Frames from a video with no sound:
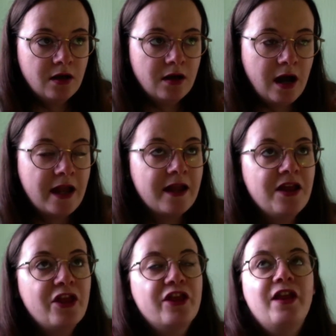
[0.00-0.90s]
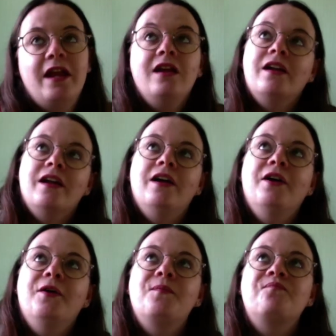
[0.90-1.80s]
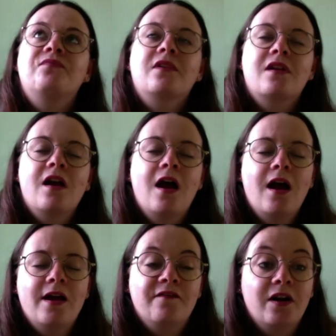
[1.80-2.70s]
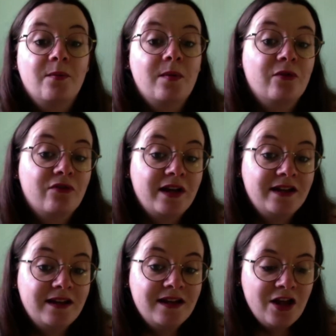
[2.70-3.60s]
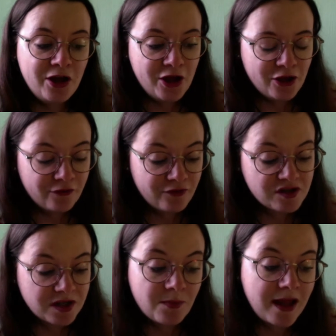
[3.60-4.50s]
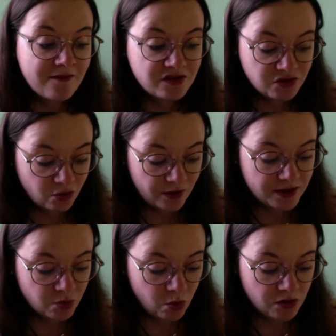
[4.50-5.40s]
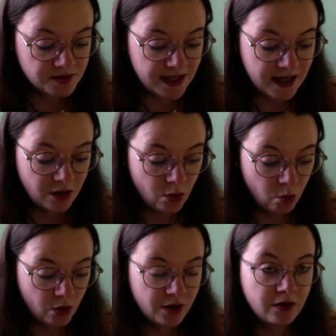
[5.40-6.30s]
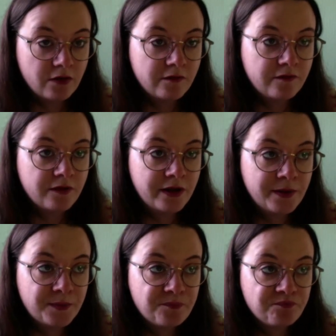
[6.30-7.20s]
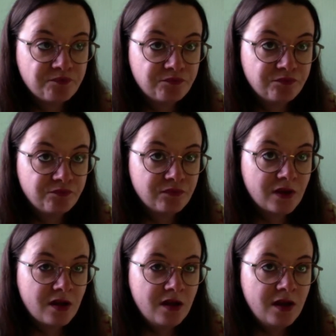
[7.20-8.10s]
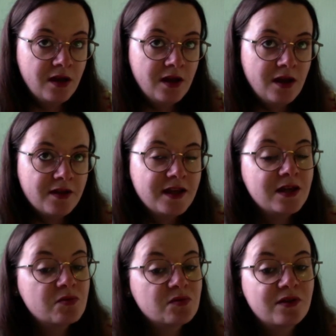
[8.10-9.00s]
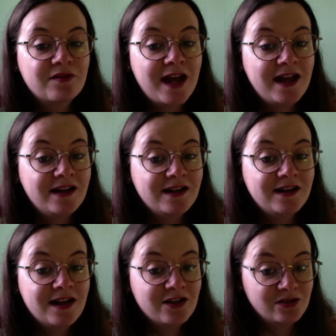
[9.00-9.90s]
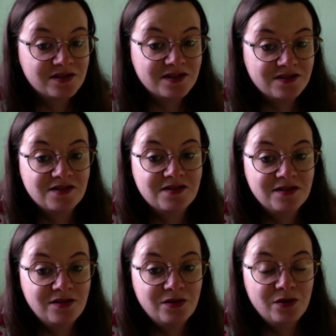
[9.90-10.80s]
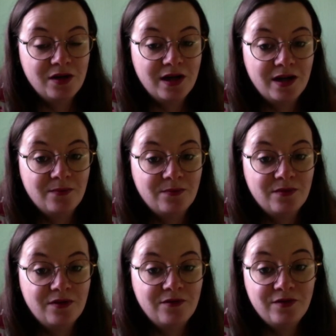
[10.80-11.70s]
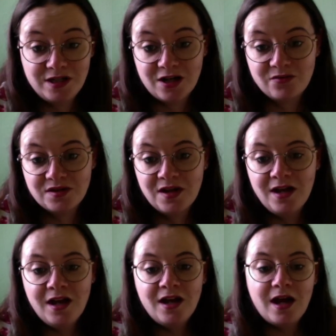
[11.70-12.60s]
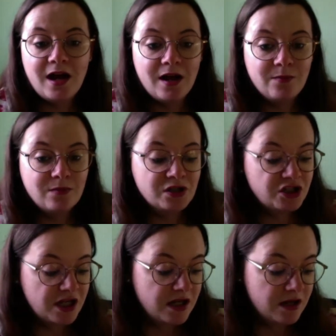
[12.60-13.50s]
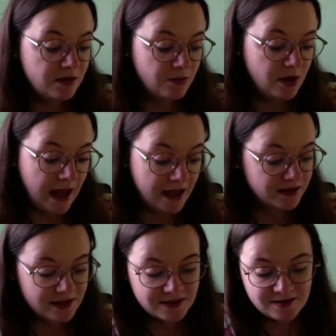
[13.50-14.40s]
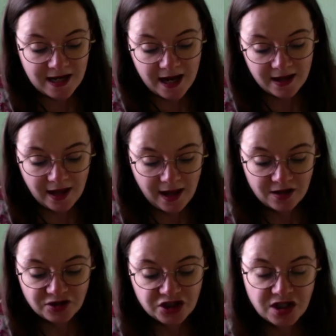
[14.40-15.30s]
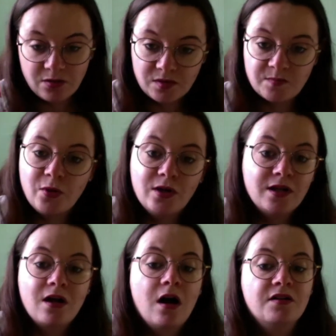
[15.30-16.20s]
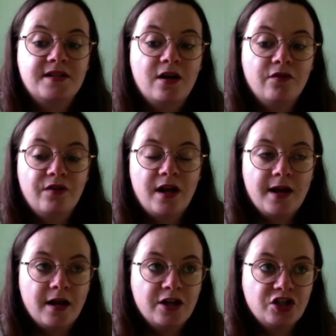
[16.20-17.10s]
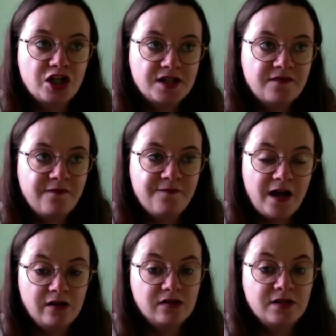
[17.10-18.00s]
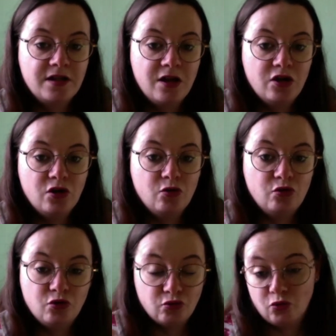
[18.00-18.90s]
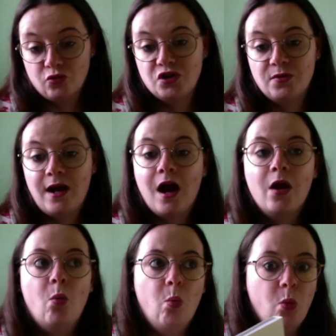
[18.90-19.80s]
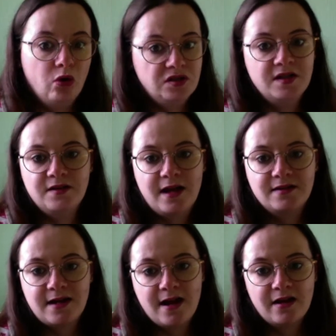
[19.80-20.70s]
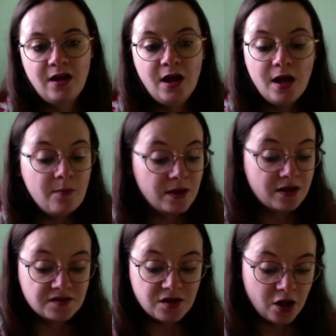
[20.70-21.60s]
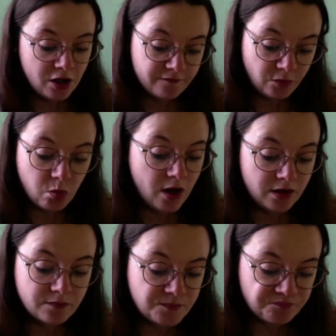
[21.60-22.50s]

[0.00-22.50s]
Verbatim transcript: I think, if I remember rightly, the first time I ever saw it was in one of, I think it was one of Kaylin Nicholson's um, videos. Um, she had this deck and she was pulling cards out of it, and I just felt drawn to it. I wanted that deck because for one,